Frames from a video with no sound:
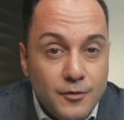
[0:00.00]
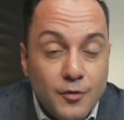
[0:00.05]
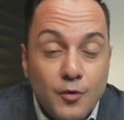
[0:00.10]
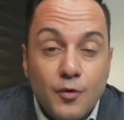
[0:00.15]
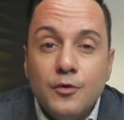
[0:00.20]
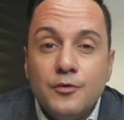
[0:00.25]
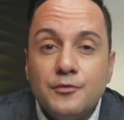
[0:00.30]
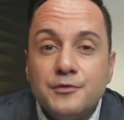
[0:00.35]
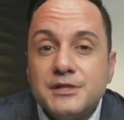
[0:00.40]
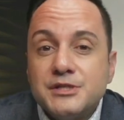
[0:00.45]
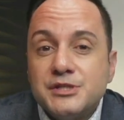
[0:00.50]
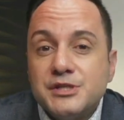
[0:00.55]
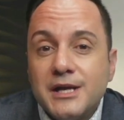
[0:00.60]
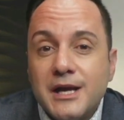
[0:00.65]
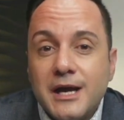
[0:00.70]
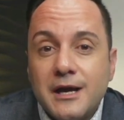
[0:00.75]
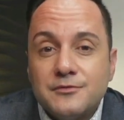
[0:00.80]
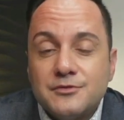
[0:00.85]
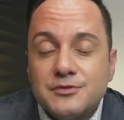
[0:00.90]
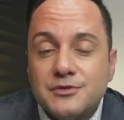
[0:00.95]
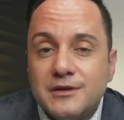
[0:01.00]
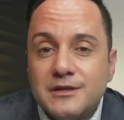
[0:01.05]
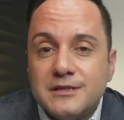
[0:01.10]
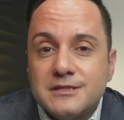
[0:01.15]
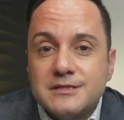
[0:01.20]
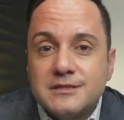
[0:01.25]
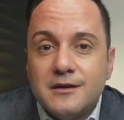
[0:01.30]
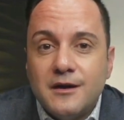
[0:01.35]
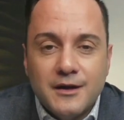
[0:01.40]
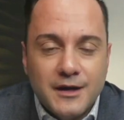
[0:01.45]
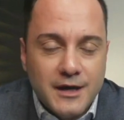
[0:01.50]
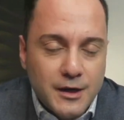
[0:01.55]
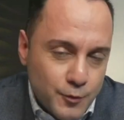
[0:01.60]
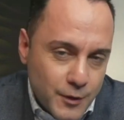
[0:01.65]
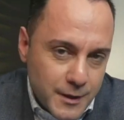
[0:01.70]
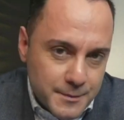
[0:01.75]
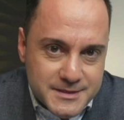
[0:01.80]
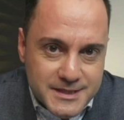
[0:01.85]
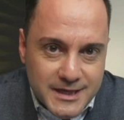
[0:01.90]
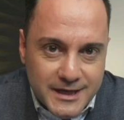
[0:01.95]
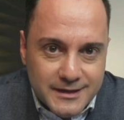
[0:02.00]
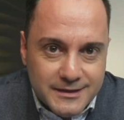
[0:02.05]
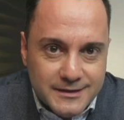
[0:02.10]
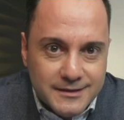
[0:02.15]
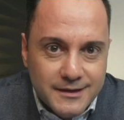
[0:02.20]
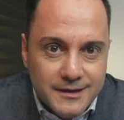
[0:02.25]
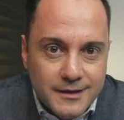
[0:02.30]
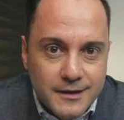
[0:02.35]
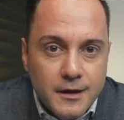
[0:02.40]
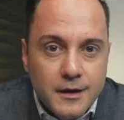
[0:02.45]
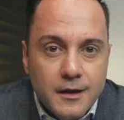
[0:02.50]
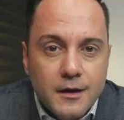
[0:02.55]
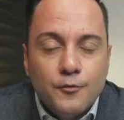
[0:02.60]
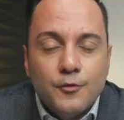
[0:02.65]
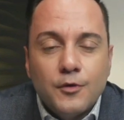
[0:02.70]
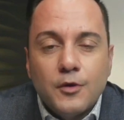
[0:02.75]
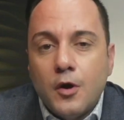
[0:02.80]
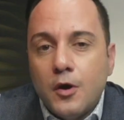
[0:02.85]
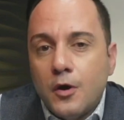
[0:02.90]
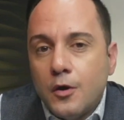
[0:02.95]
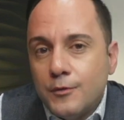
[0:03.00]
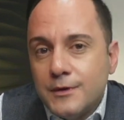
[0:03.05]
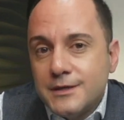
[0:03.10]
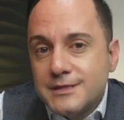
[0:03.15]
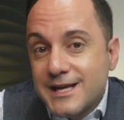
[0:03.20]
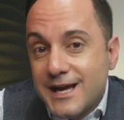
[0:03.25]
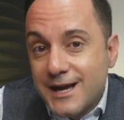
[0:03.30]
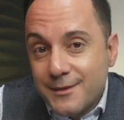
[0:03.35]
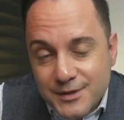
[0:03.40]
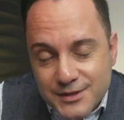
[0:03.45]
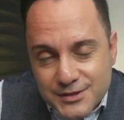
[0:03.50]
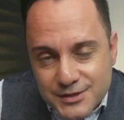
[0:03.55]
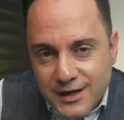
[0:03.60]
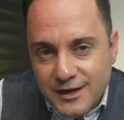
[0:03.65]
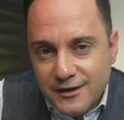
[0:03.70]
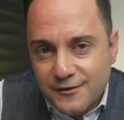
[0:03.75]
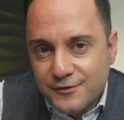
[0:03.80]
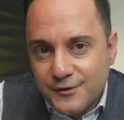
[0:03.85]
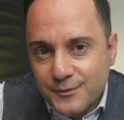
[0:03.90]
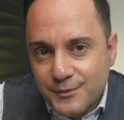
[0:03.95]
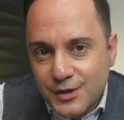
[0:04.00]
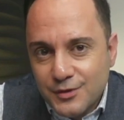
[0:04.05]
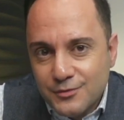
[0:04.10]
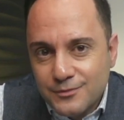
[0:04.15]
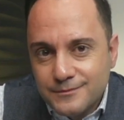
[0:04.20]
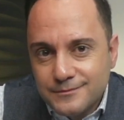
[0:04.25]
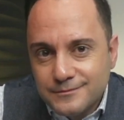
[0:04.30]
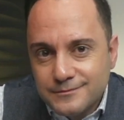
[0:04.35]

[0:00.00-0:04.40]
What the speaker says: or reaching out to us on our website. We're always happy to hear from you.